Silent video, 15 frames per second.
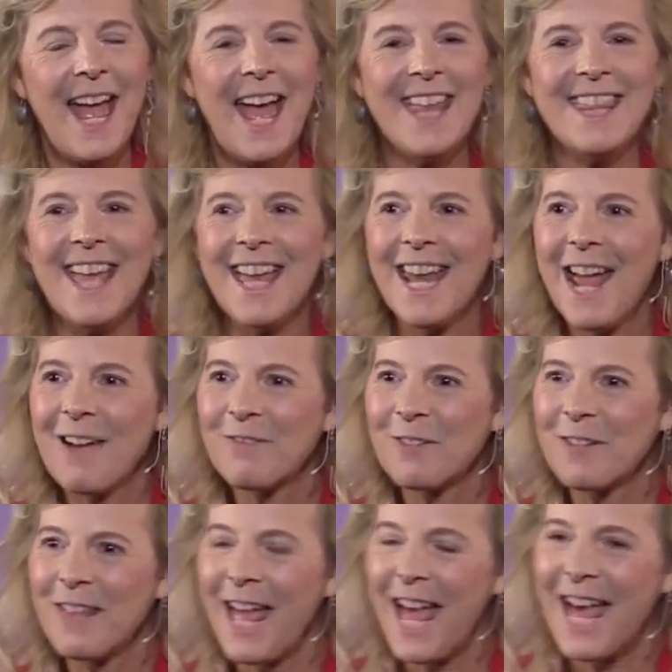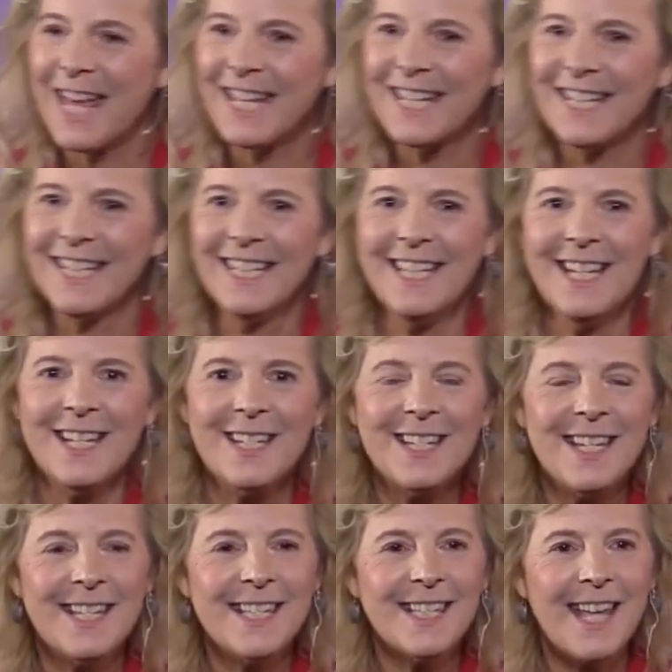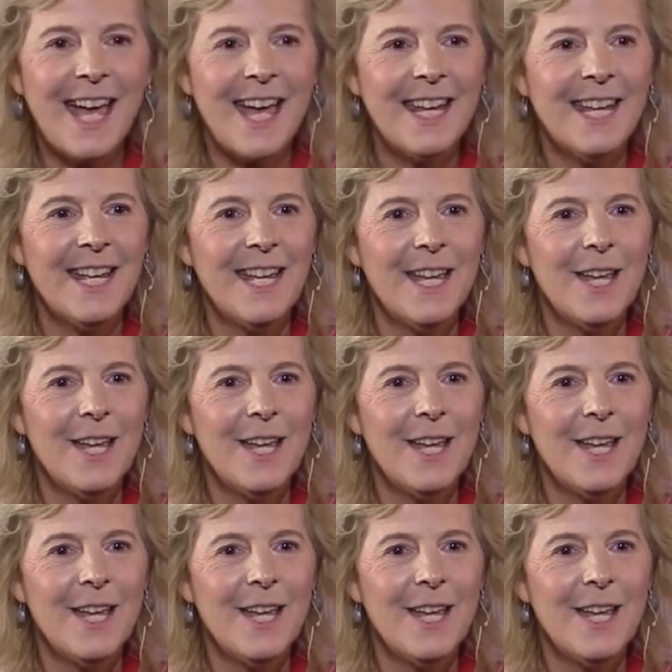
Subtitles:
And then after that, she said,